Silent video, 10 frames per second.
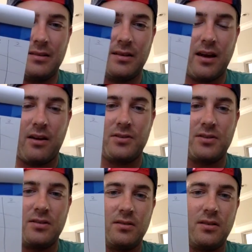
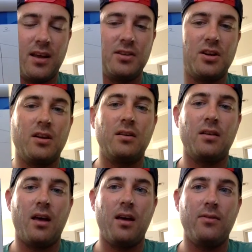Garrison, AJ,
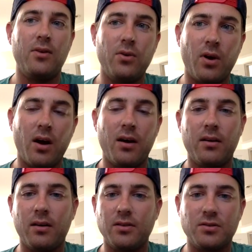and the new guy.
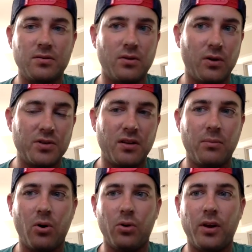I just closed down the
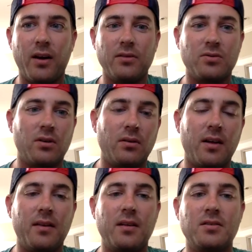poll now, so I'll
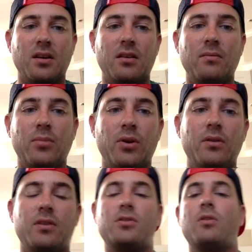add that in a second. But
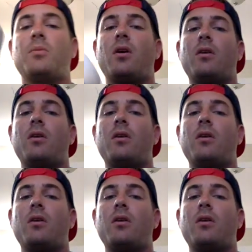let's go to Barry.